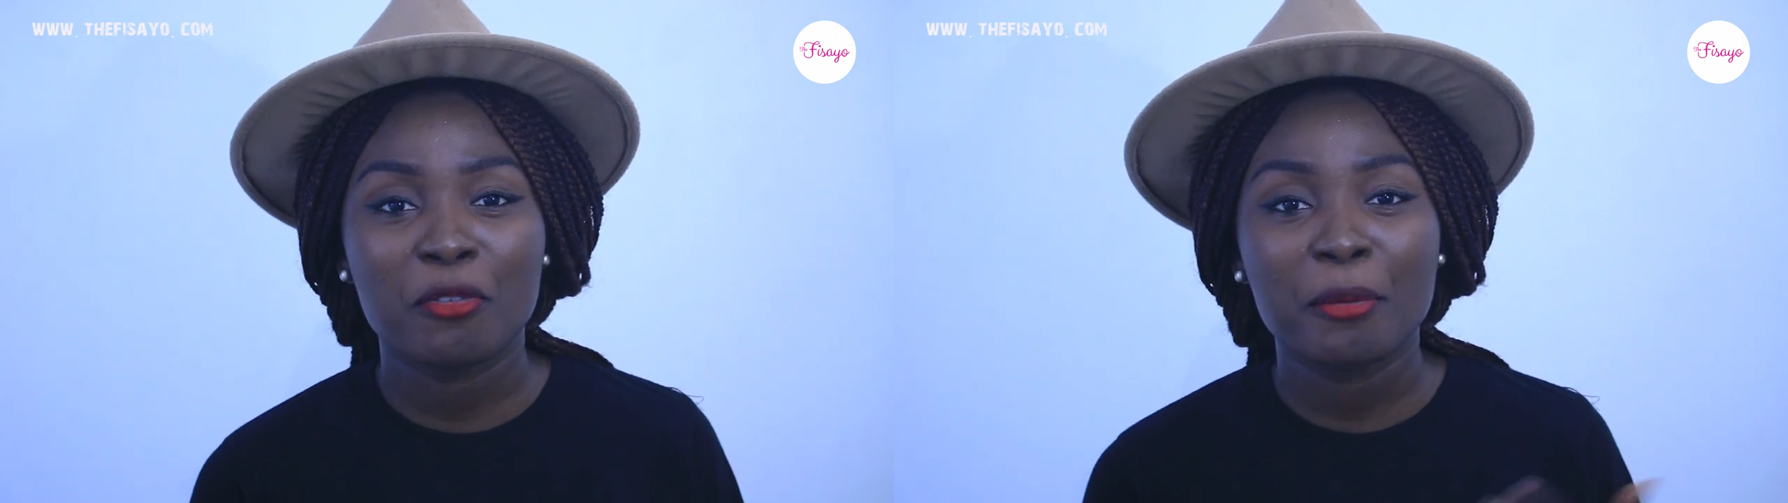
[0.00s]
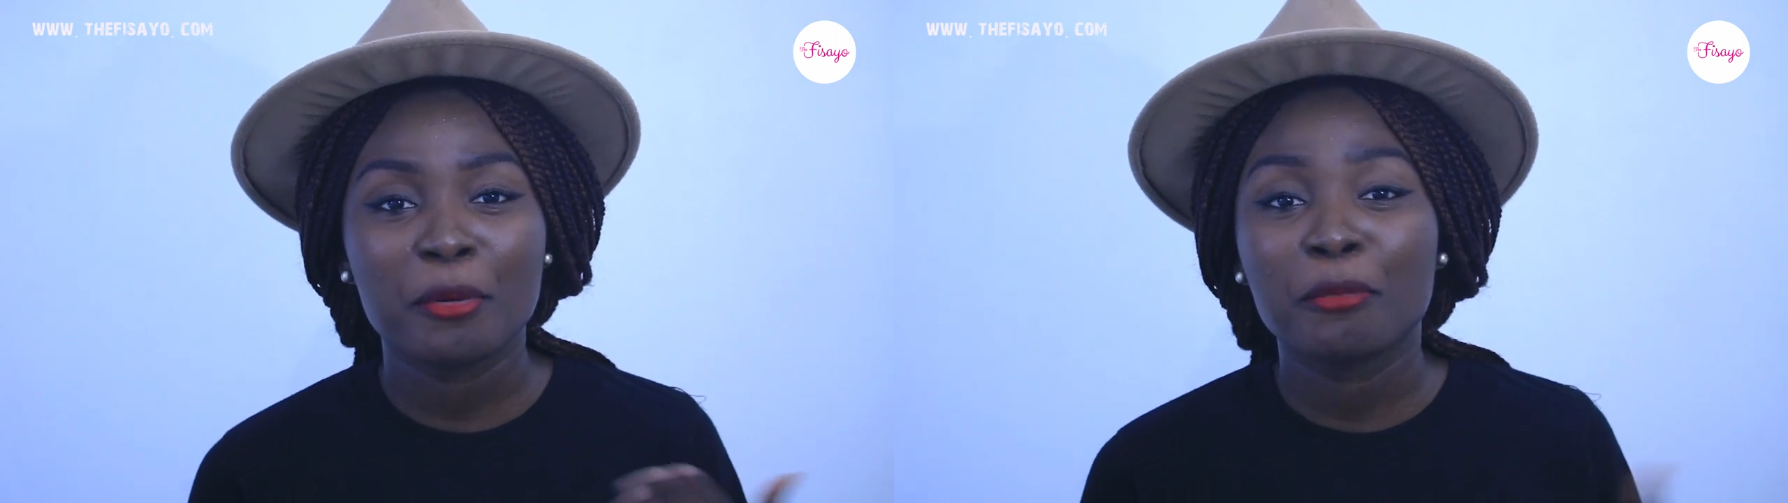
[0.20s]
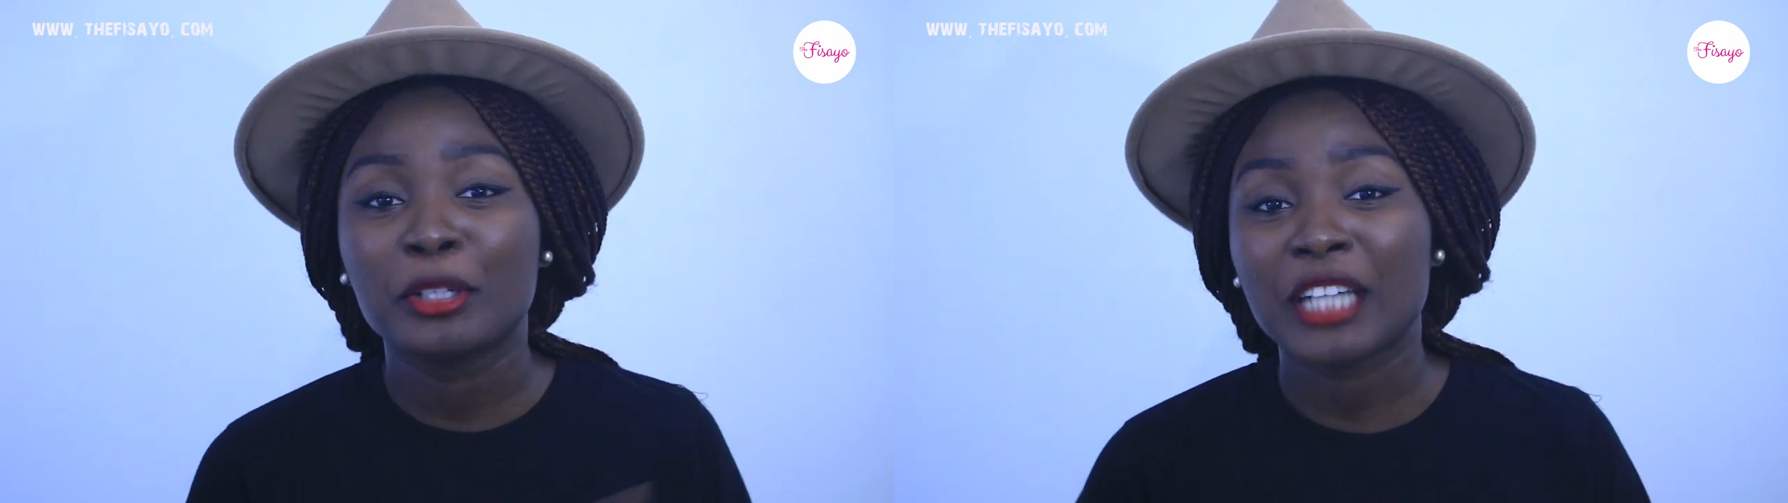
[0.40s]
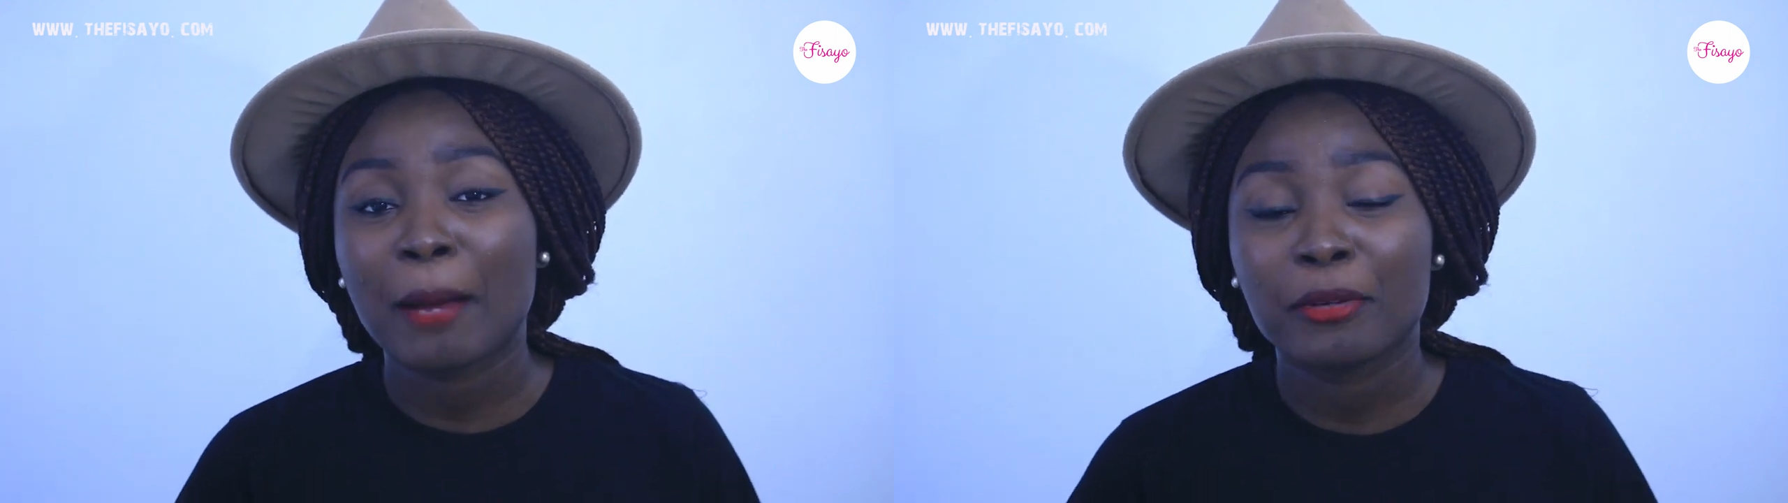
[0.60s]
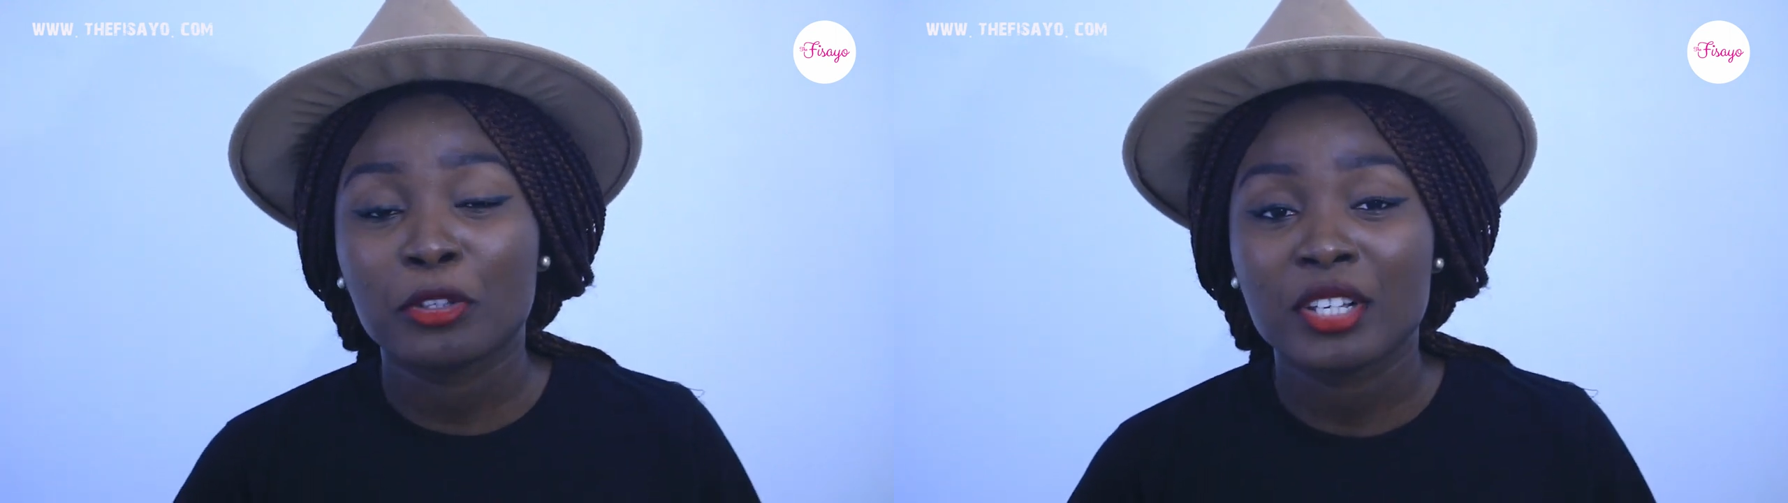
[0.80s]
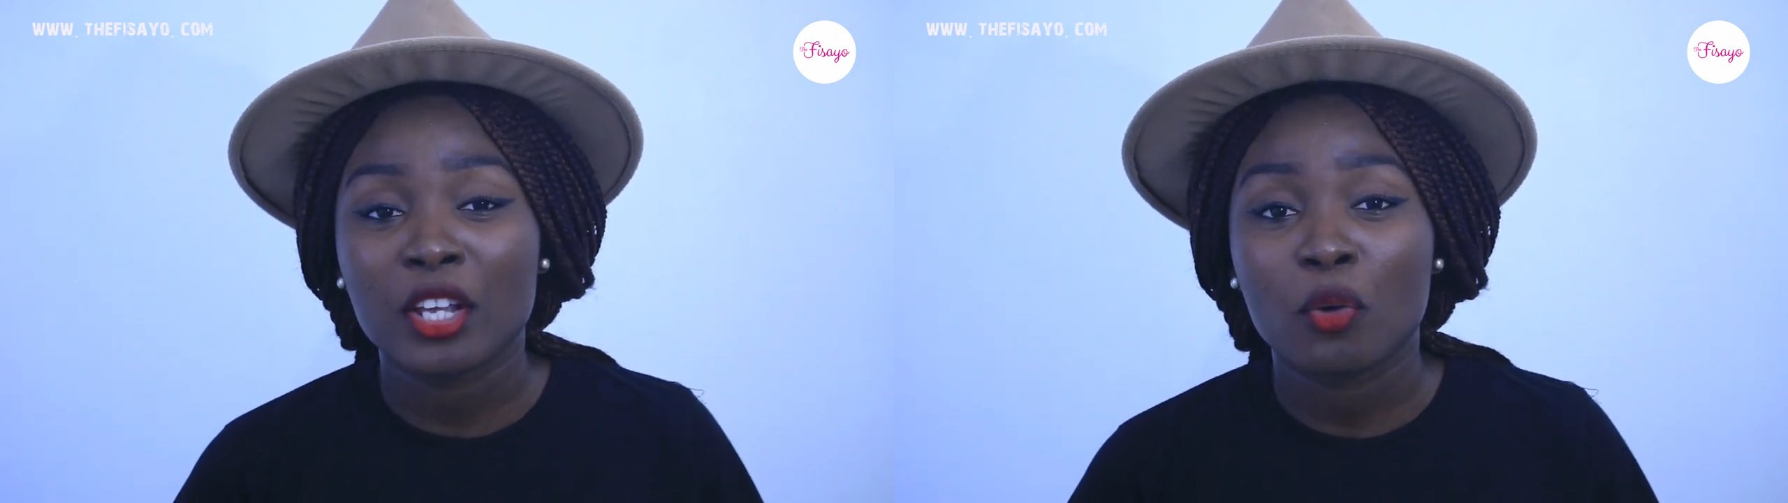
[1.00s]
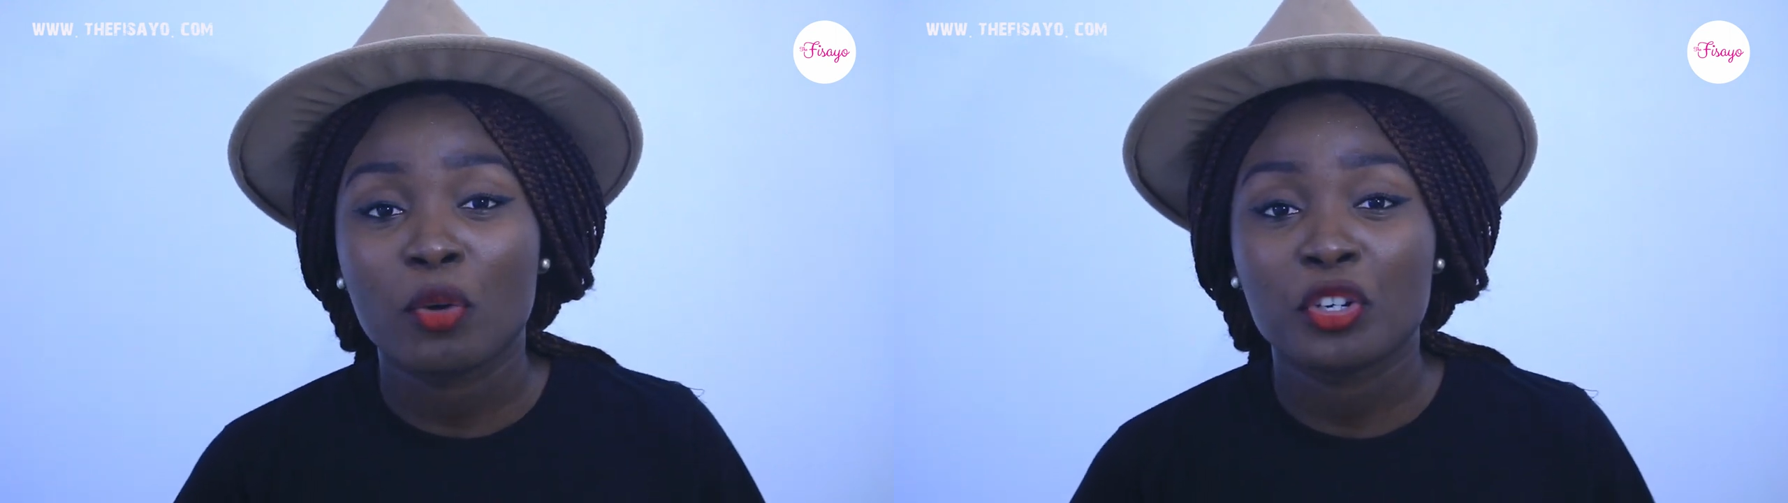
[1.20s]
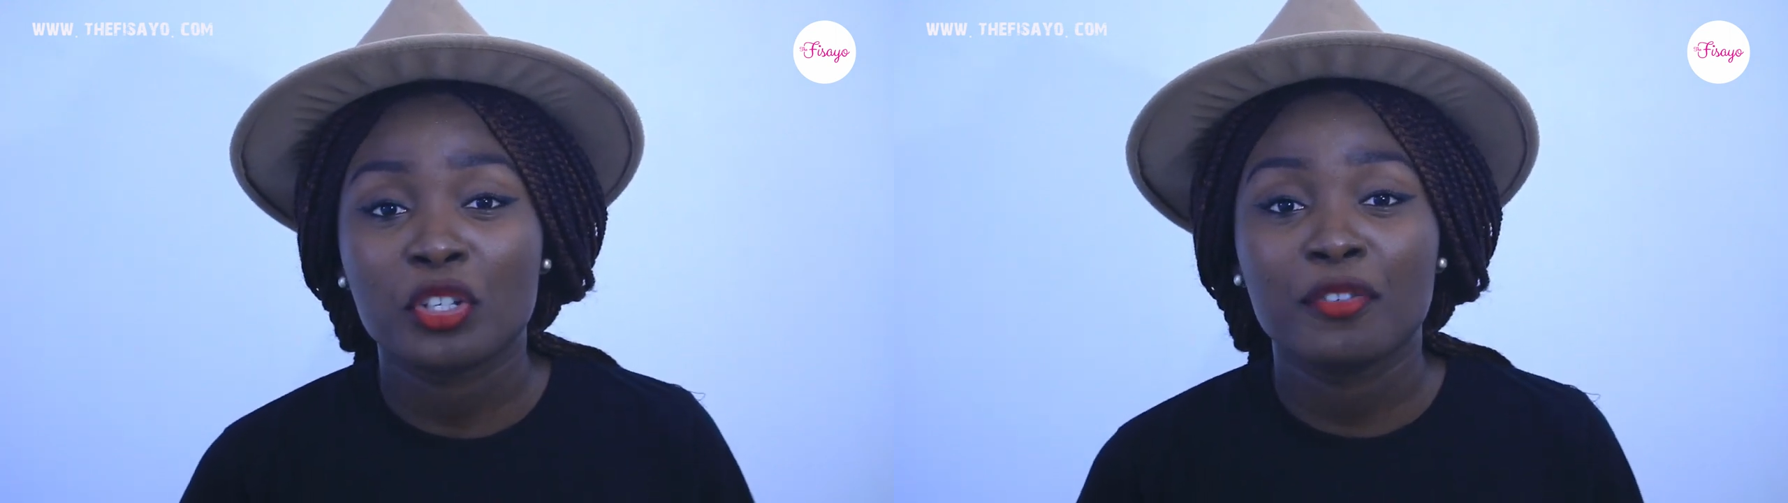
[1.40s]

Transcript: I'll be very, very much happy to answer your questions.